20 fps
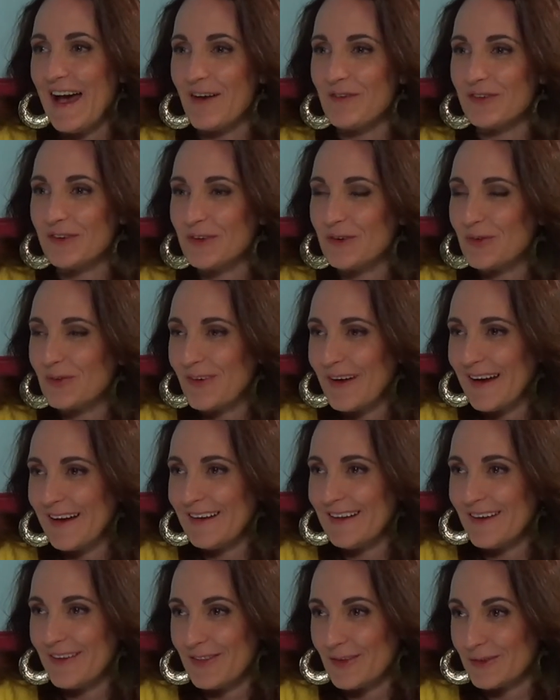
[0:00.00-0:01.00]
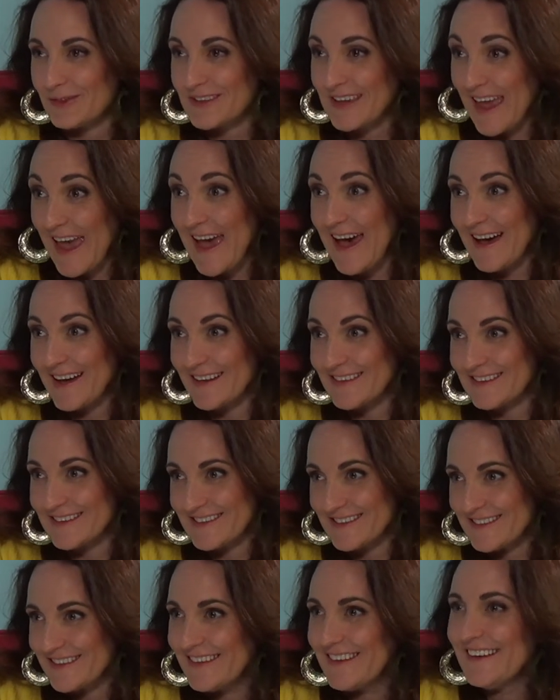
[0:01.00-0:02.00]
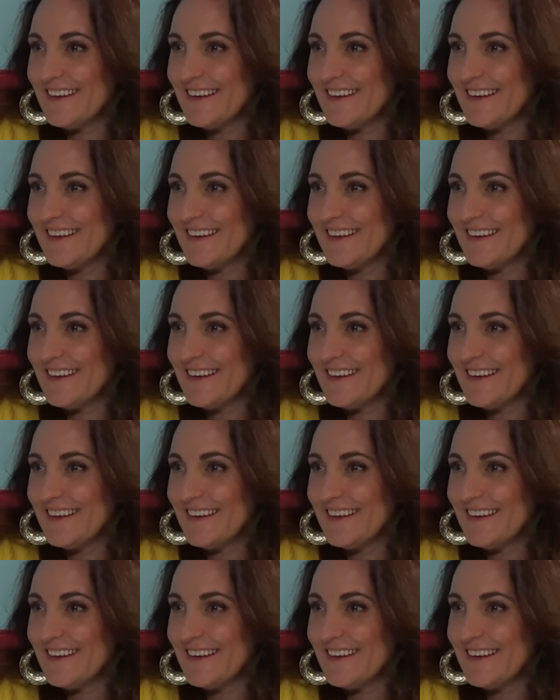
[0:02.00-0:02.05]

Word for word: having to rein all those cats